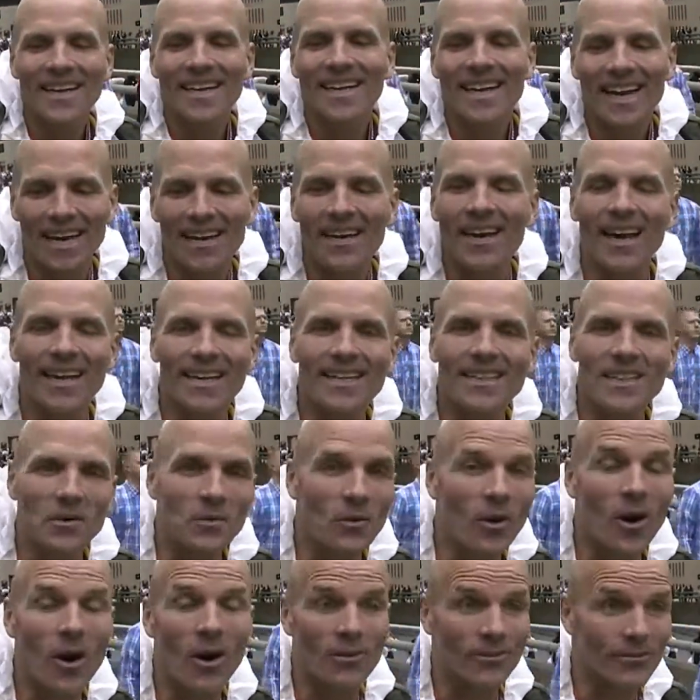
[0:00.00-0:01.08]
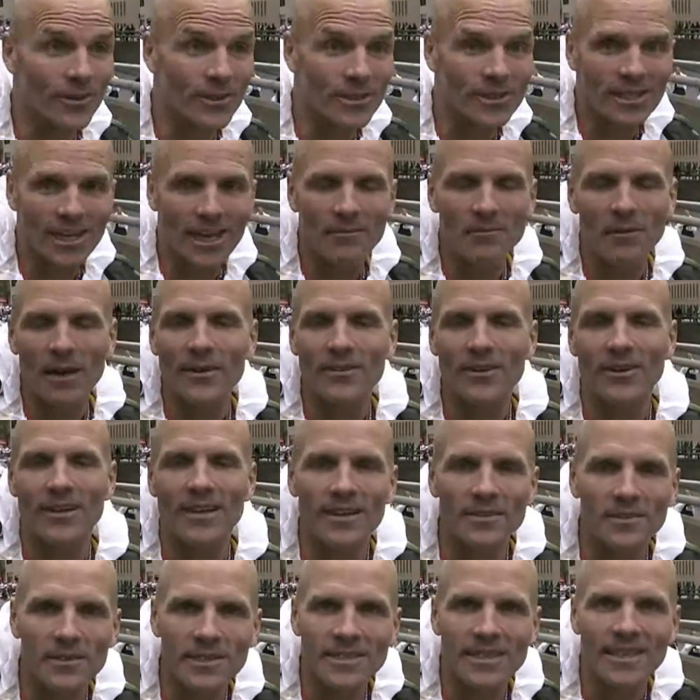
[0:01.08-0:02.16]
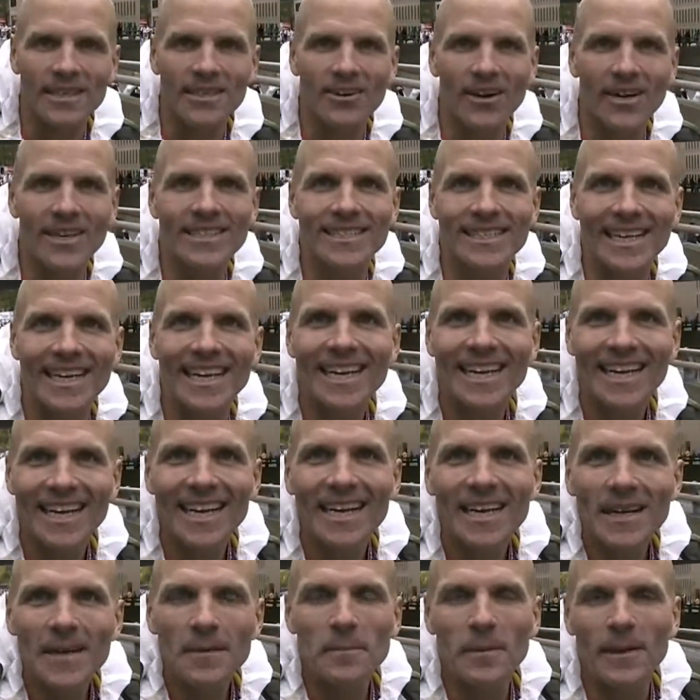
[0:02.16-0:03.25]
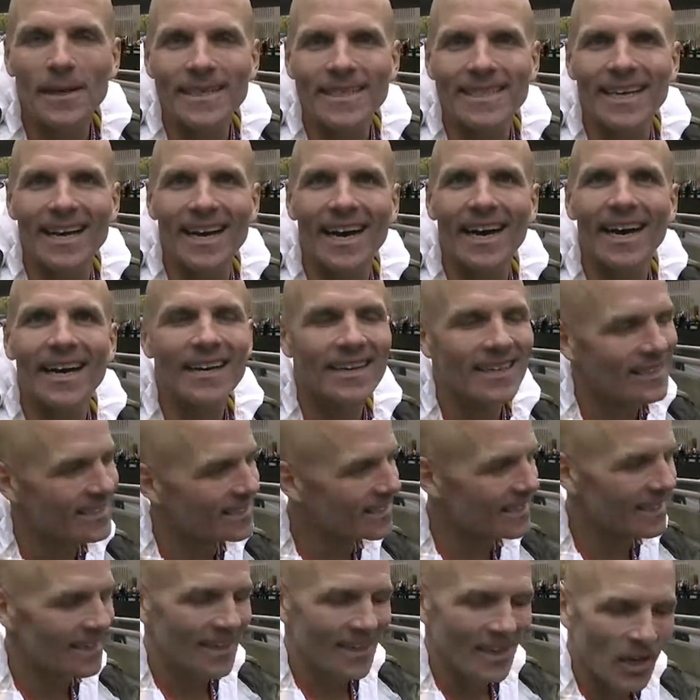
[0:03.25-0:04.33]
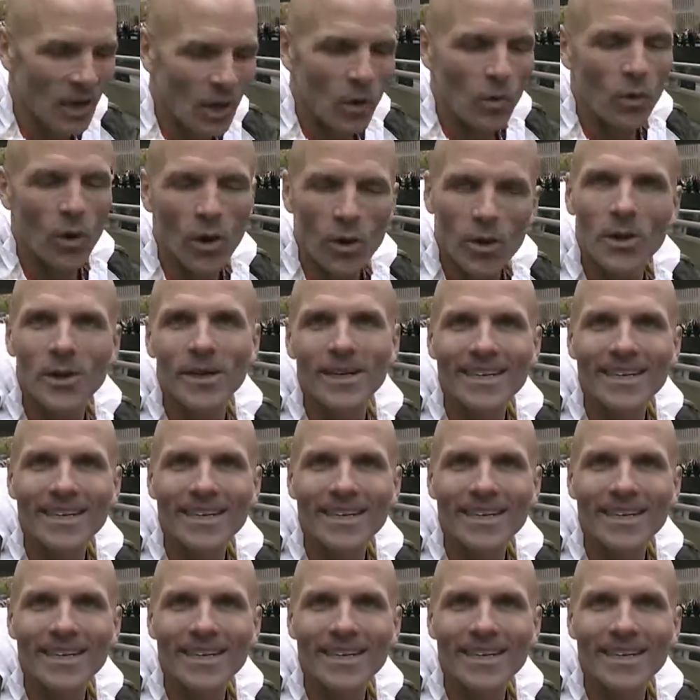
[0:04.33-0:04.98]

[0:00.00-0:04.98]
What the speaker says: I hit the wall first time ever, and it was crazy. But, woo!